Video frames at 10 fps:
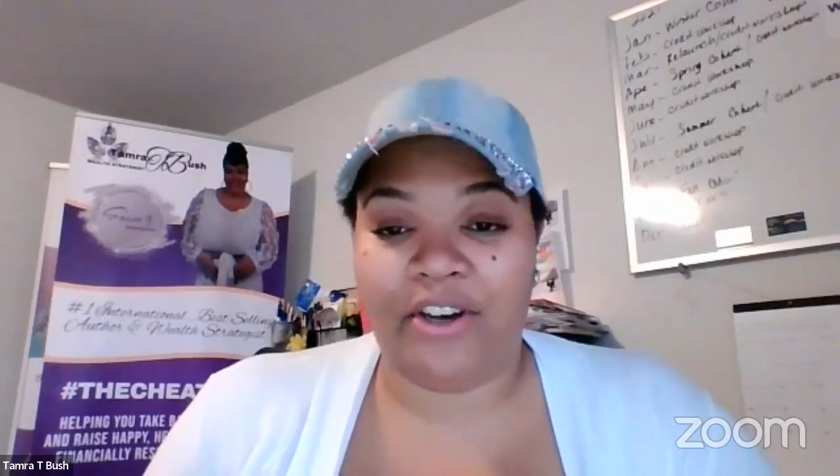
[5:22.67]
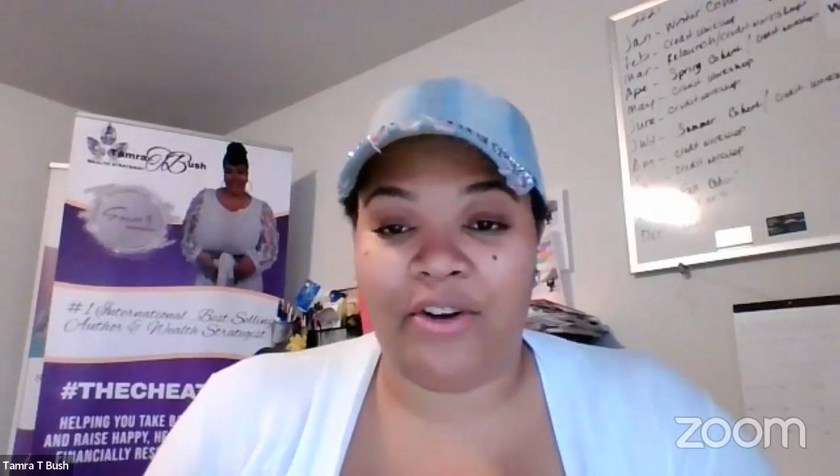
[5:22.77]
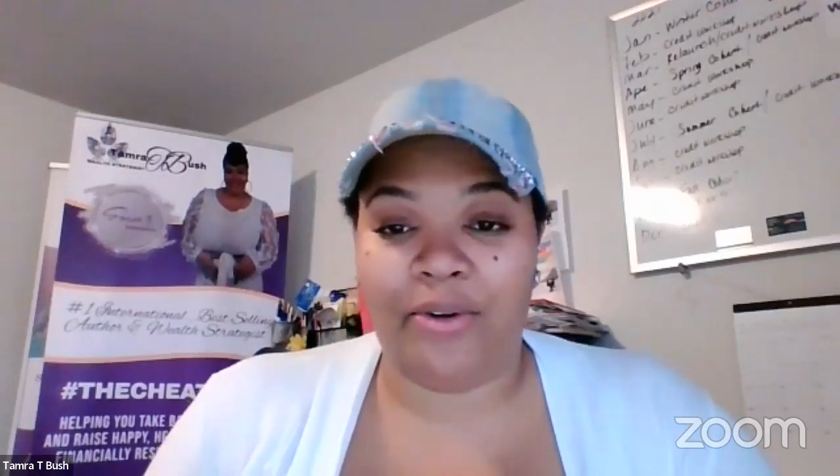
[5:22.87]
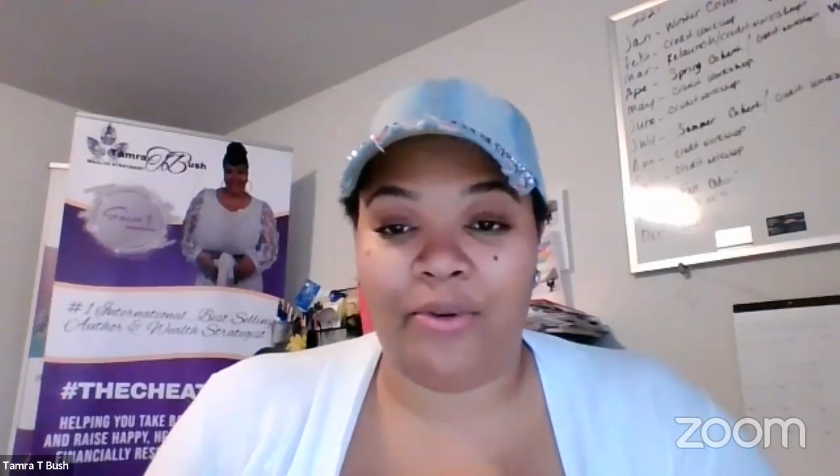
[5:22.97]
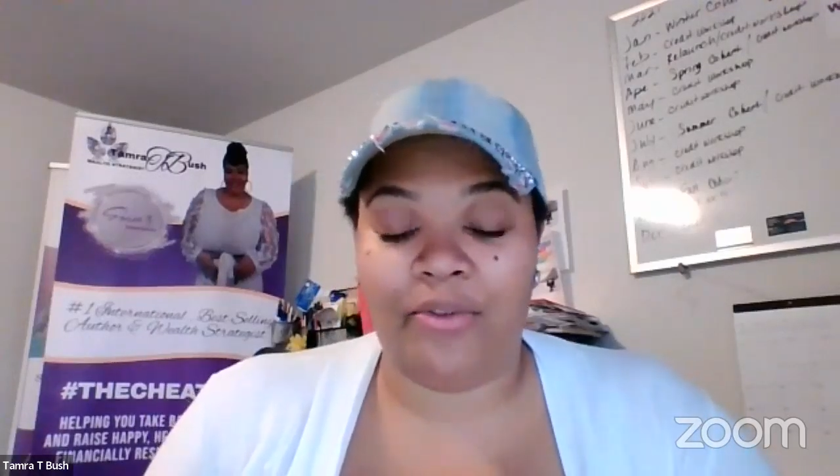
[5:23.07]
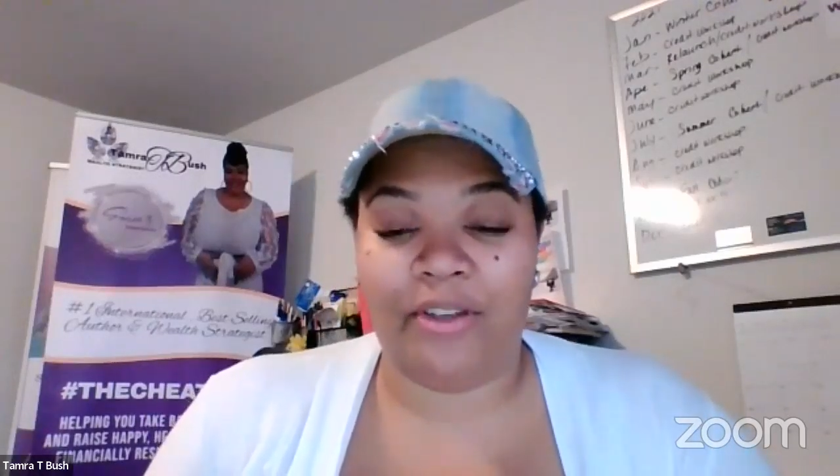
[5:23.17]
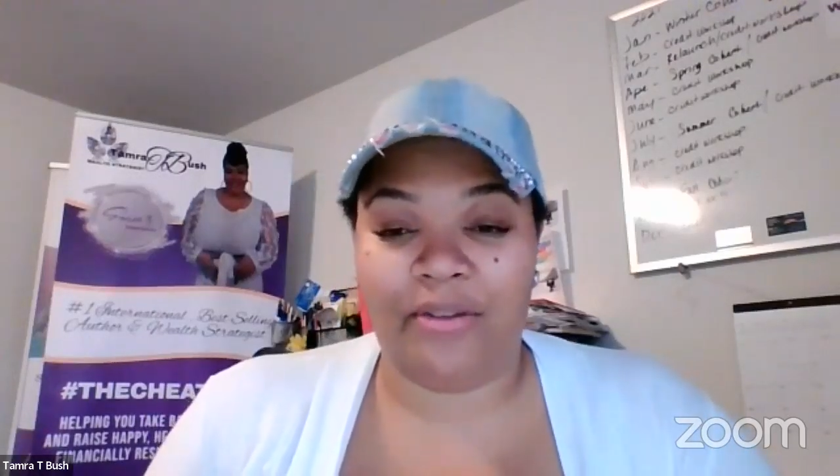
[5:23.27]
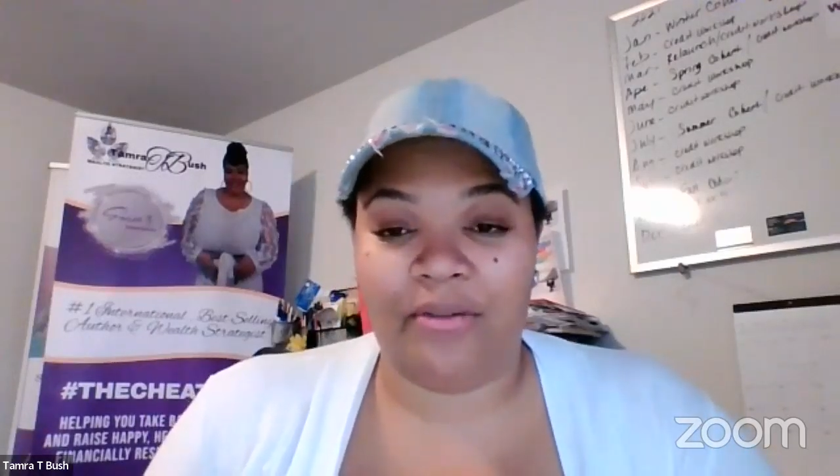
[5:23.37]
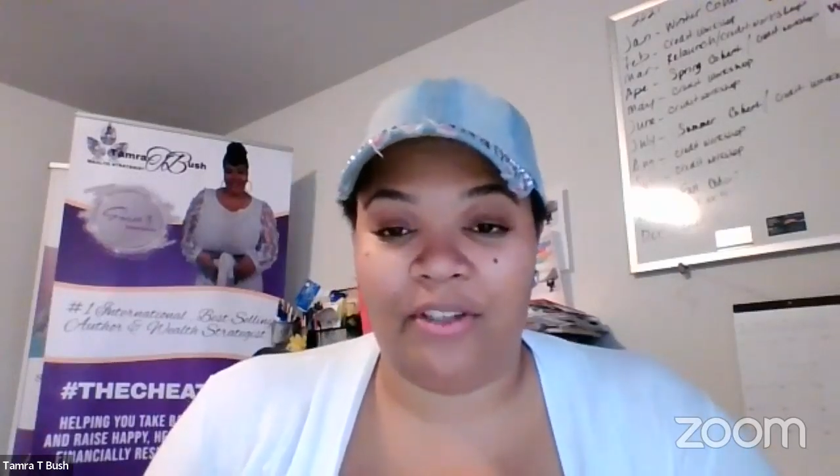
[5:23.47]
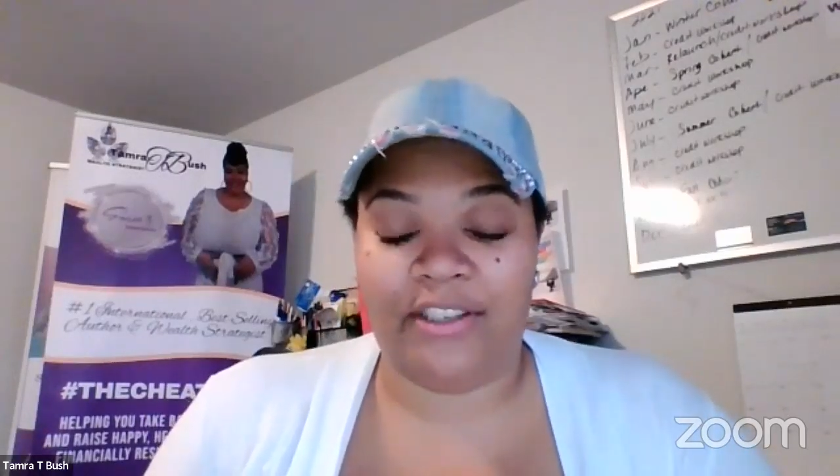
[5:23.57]
code,
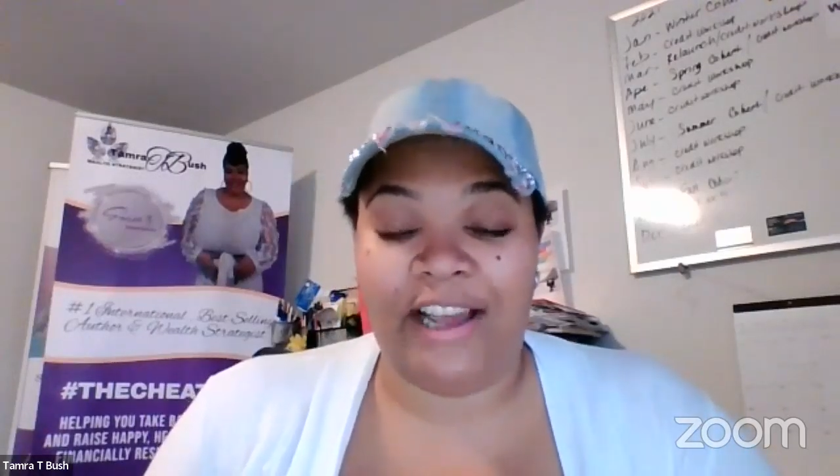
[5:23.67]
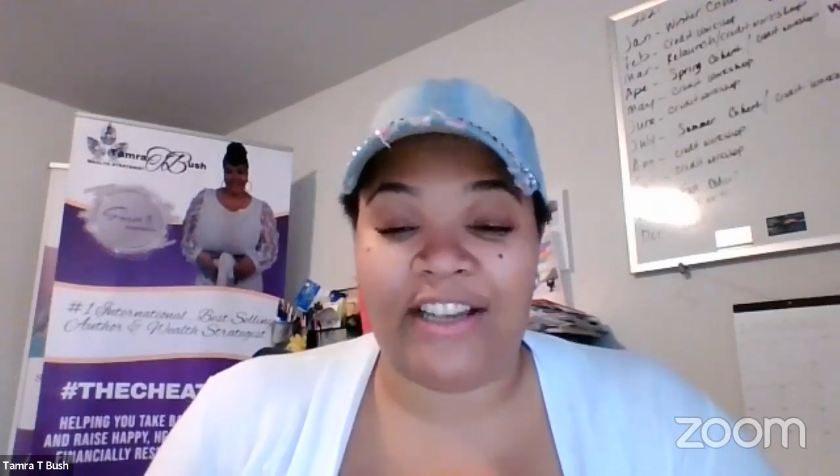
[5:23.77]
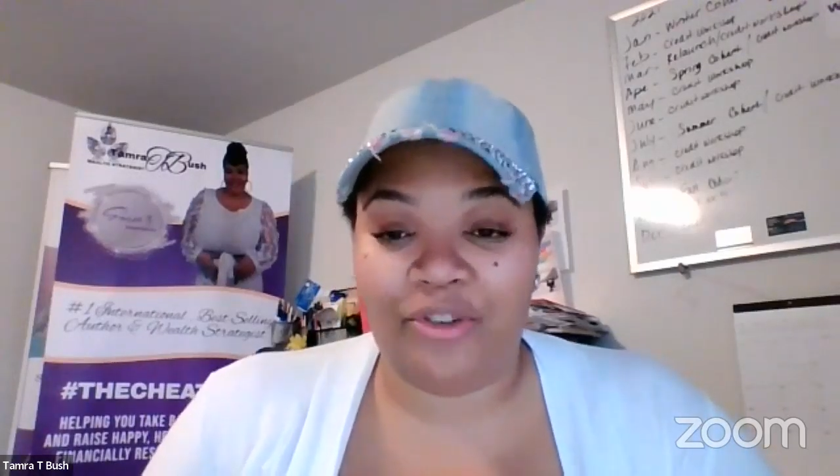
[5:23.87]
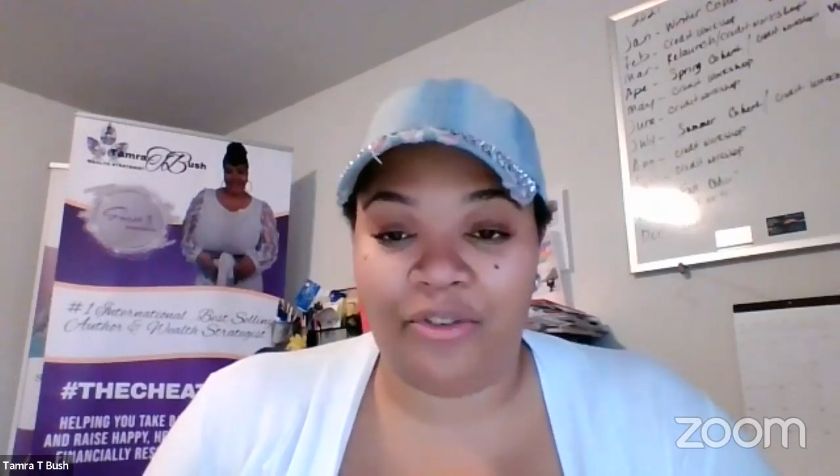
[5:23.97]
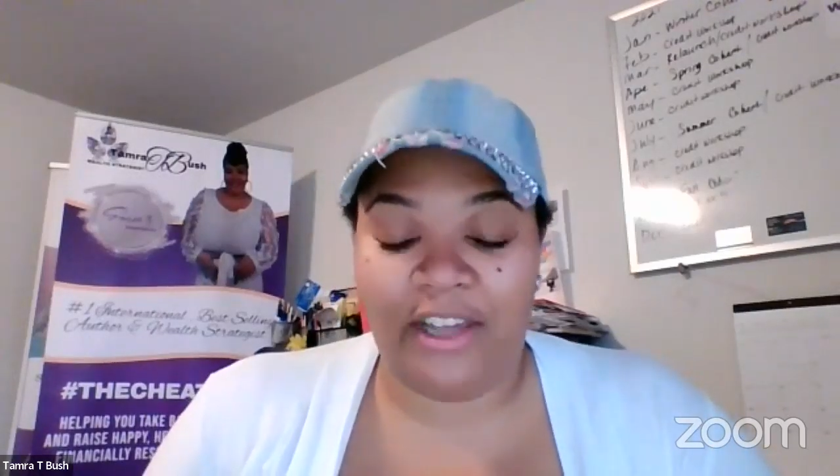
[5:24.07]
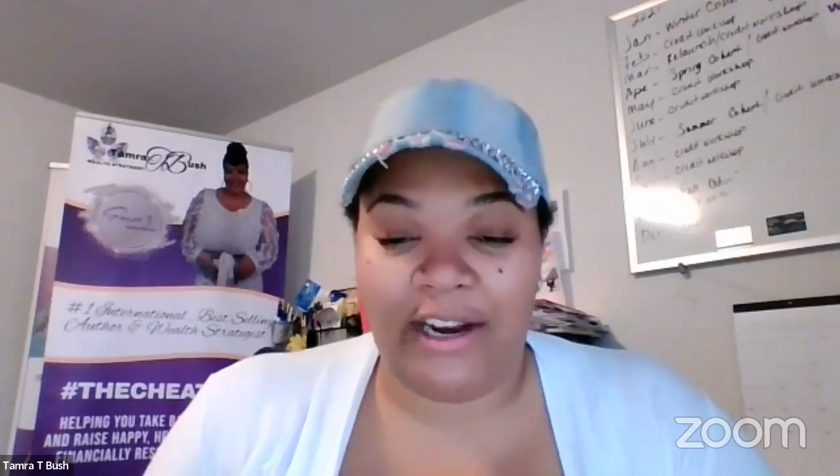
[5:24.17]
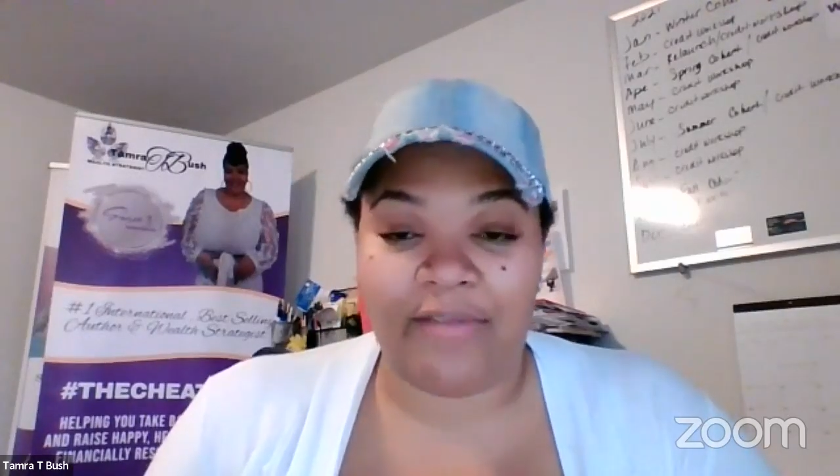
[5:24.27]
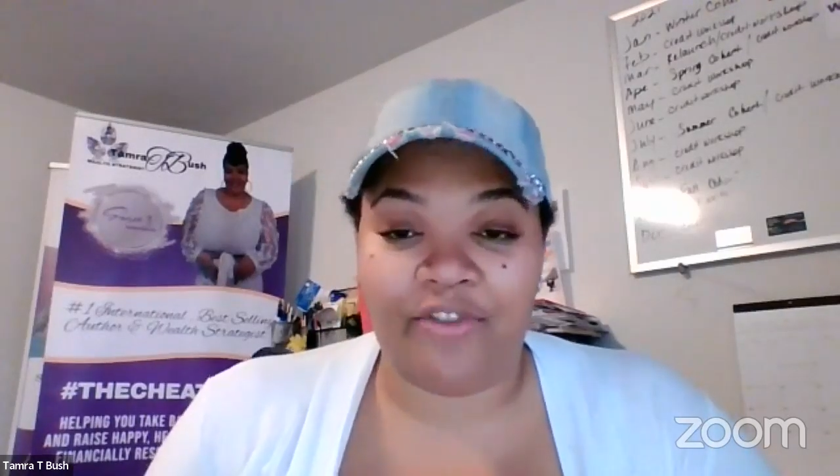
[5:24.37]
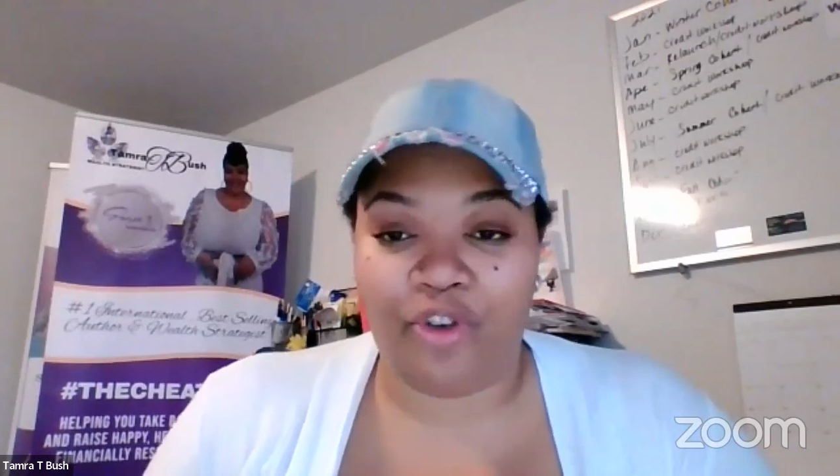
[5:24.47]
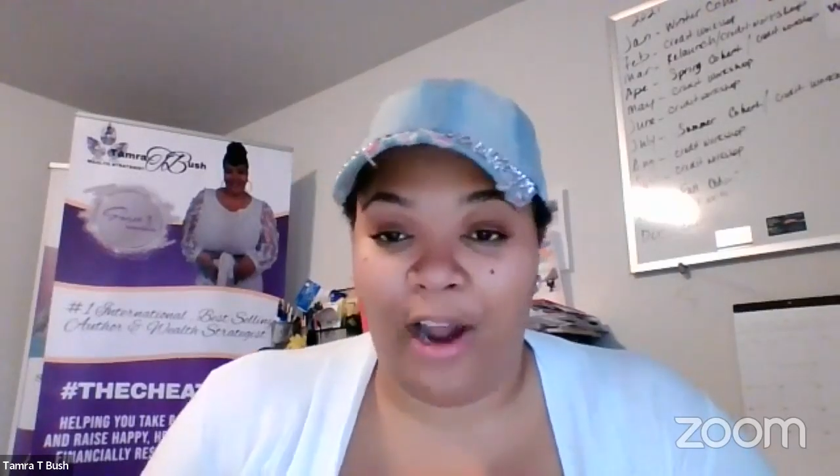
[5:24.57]
the statutes that
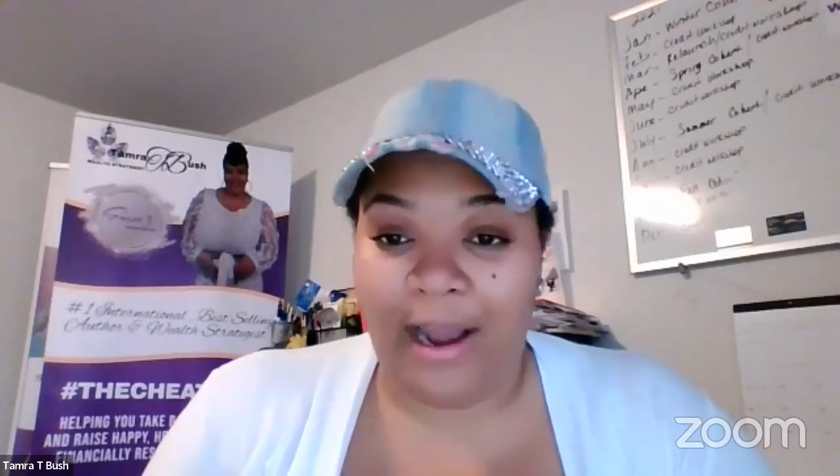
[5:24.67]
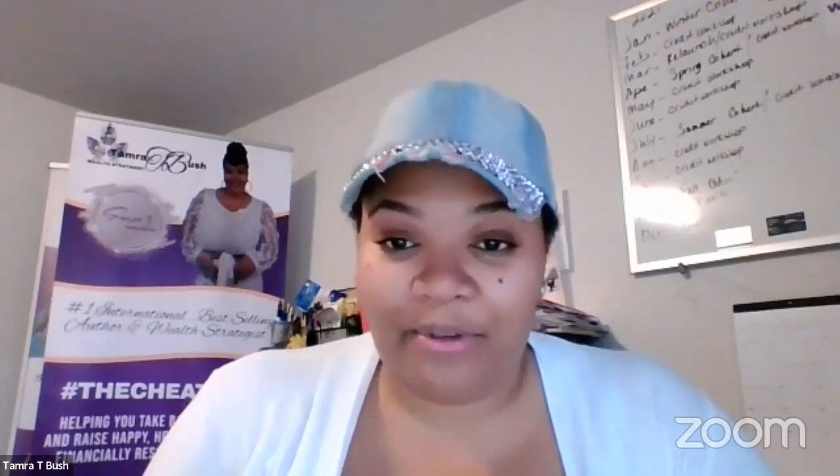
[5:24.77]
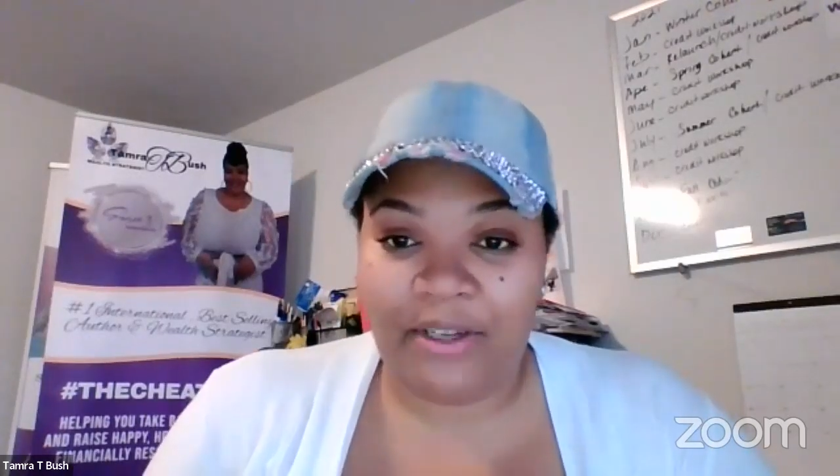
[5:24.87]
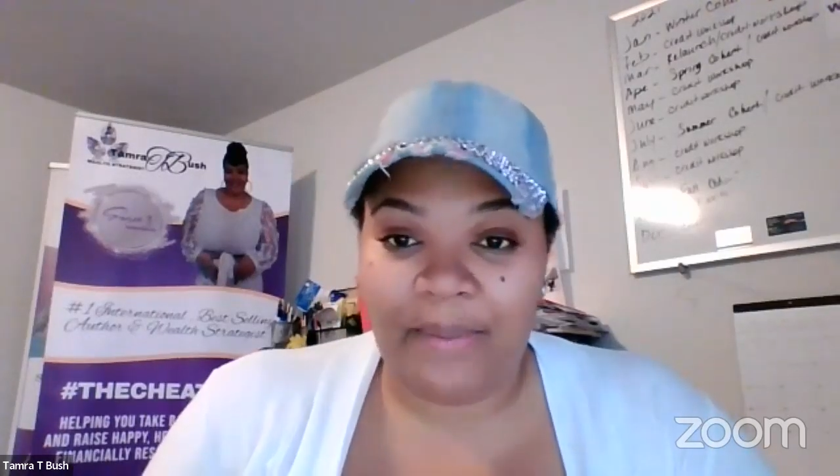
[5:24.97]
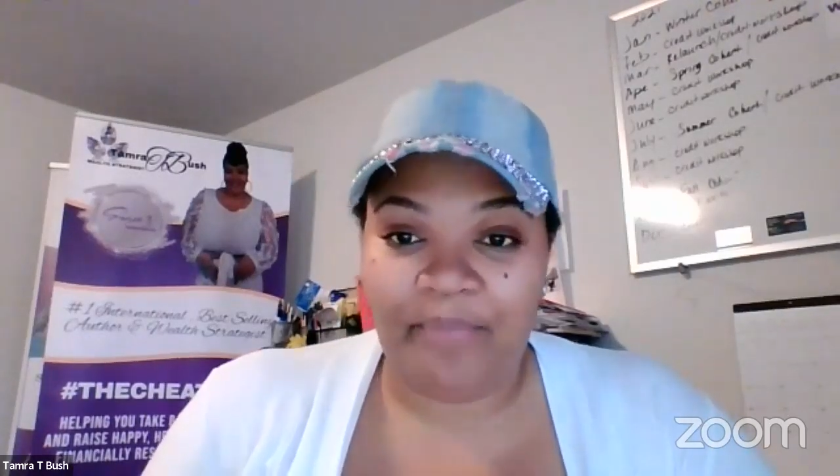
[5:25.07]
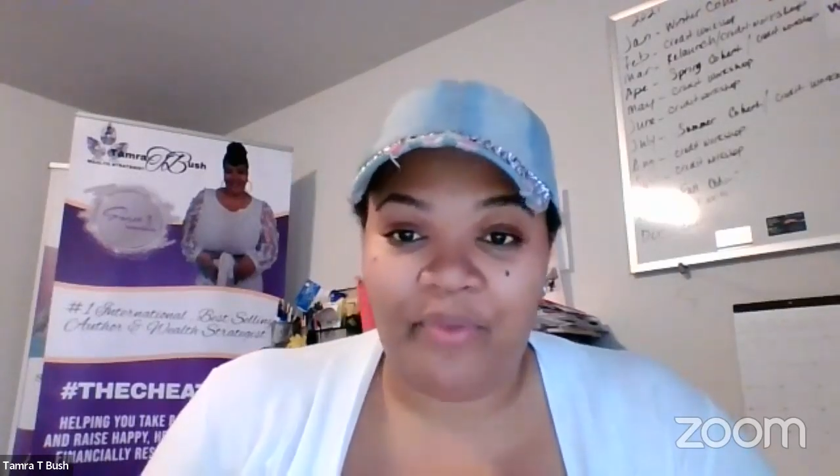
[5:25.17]
I've dropped?